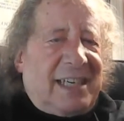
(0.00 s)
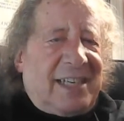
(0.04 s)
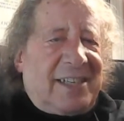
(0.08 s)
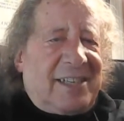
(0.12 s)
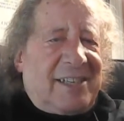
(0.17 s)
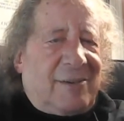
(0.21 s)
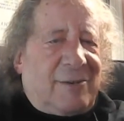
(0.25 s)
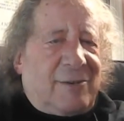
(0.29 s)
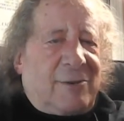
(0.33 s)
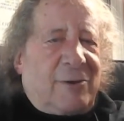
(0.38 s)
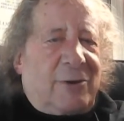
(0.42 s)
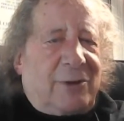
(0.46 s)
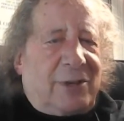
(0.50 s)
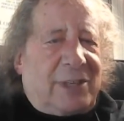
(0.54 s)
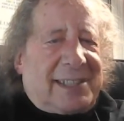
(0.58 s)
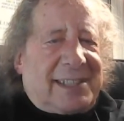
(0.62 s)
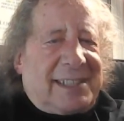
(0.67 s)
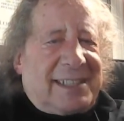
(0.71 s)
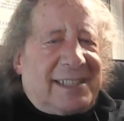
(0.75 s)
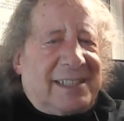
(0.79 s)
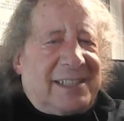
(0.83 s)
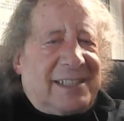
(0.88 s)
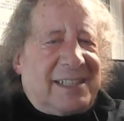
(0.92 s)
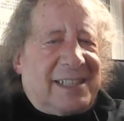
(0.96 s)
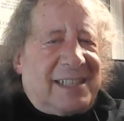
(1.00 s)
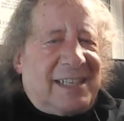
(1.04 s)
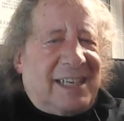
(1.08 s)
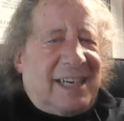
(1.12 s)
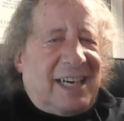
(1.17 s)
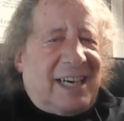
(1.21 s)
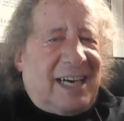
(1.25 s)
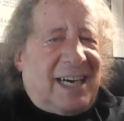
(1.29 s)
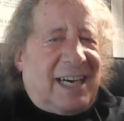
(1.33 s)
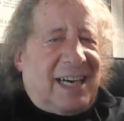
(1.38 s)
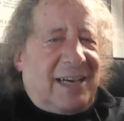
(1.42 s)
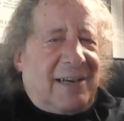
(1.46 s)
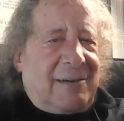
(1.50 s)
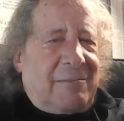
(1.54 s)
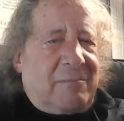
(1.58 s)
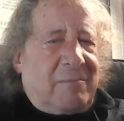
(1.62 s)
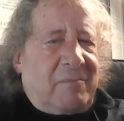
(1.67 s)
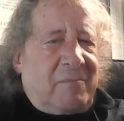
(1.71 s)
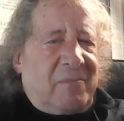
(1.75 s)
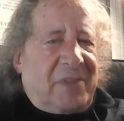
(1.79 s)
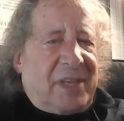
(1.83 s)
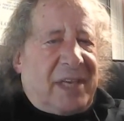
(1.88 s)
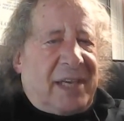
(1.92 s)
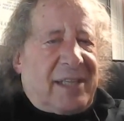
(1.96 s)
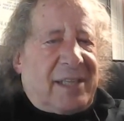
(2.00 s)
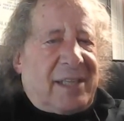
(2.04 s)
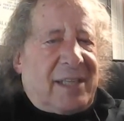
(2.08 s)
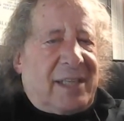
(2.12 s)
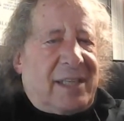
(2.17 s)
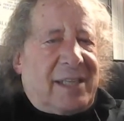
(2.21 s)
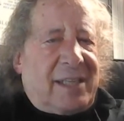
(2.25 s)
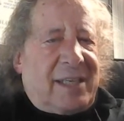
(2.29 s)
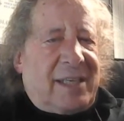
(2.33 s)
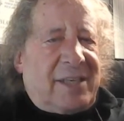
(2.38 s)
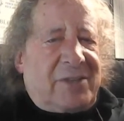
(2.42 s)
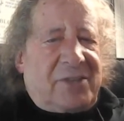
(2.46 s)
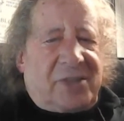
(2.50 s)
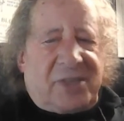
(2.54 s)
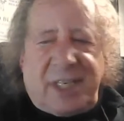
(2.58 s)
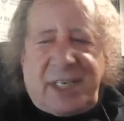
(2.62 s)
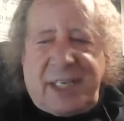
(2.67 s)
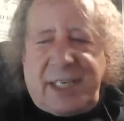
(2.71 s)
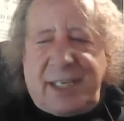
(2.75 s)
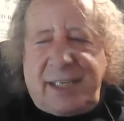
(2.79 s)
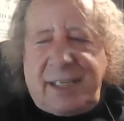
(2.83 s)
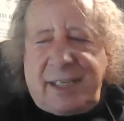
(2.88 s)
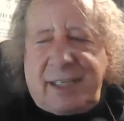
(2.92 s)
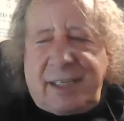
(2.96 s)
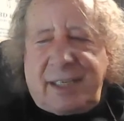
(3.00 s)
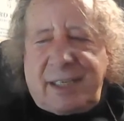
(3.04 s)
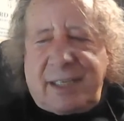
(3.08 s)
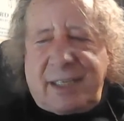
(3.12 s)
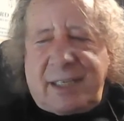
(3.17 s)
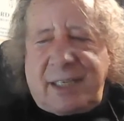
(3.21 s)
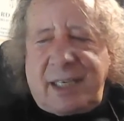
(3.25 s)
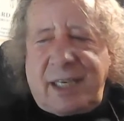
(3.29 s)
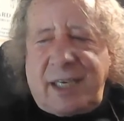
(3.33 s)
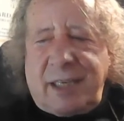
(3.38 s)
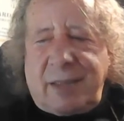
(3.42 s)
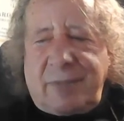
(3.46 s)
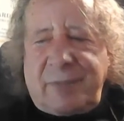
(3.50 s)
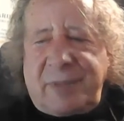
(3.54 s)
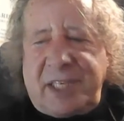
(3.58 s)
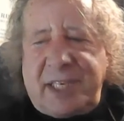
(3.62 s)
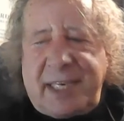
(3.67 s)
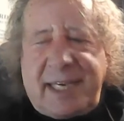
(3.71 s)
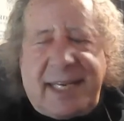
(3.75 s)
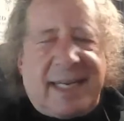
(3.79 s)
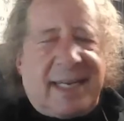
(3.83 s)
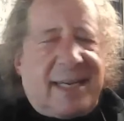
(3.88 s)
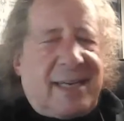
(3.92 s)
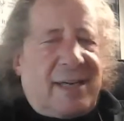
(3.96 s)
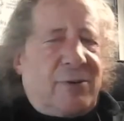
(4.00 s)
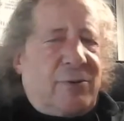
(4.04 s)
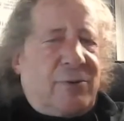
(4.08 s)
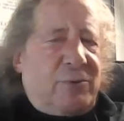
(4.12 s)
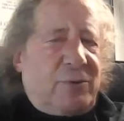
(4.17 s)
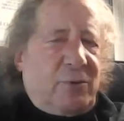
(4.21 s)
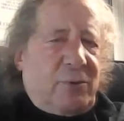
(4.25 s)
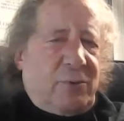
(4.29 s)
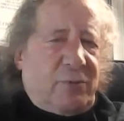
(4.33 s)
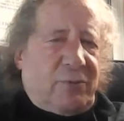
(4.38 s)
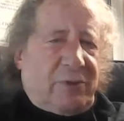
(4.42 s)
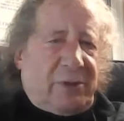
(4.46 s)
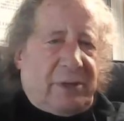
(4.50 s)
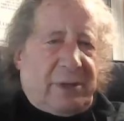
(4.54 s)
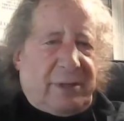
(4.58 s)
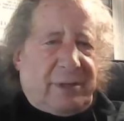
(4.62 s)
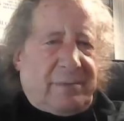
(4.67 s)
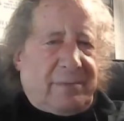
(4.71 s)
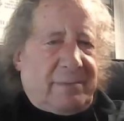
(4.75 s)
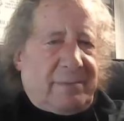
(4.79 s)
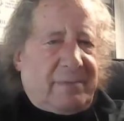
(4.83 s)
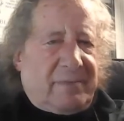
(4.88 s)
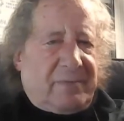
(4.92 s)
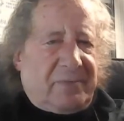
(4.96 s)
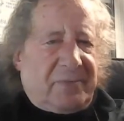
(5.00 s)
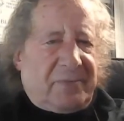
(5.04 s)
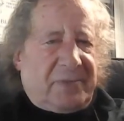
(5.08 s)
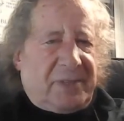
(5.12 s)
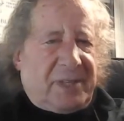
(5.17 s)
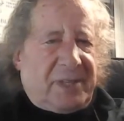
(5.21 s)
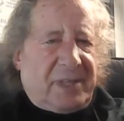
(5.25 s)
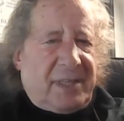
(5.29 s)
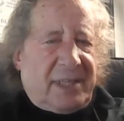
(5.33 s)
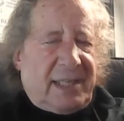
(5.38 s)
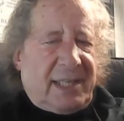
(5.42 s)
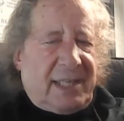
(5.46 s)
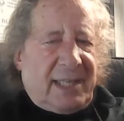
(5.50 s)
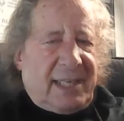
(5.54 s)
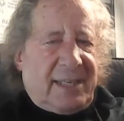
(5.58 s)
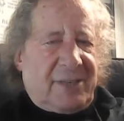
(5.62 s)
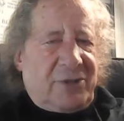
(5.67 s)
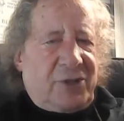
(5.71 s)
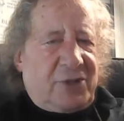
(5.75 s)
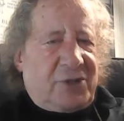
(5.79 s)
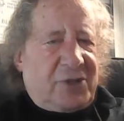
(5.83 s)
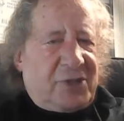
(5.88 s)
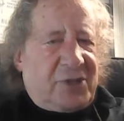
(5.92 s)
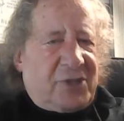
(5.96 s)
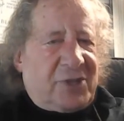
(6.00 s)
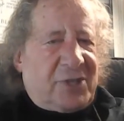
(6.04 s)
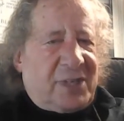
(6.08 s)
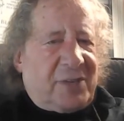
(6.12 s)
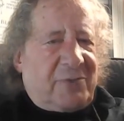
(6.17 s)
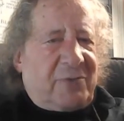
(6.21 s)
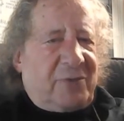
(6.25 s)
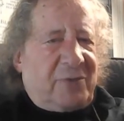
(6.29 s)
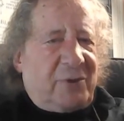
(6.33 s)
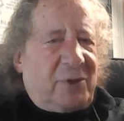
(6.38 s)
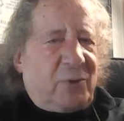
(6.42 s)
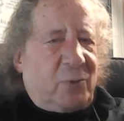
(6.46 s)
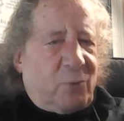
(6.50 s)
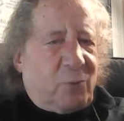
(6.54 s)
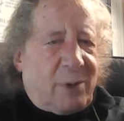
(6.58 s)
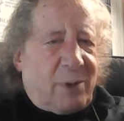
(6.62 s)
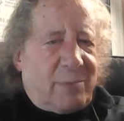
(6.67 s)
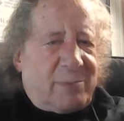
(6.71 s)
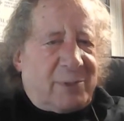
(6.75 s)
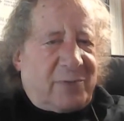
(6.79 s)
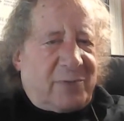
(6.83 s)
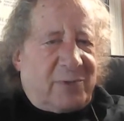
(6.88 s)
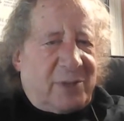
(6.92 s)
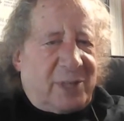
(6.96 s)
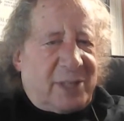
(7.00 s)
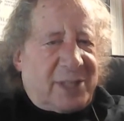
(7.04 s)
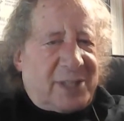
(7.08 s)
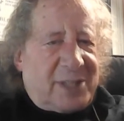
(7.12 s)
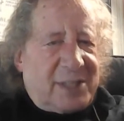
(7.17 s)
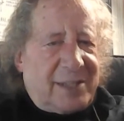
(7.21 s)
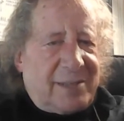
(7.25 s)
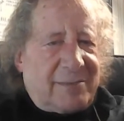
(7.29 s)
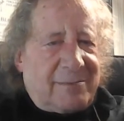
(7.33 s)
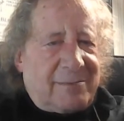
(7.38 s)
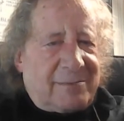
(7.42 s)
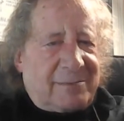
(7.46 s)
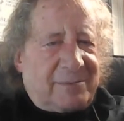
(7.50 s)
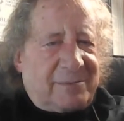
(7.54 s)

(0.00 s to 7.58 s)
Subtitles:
and they're gone. And then they say, tell me how you feel. And she says, I feel warm and fuzzy.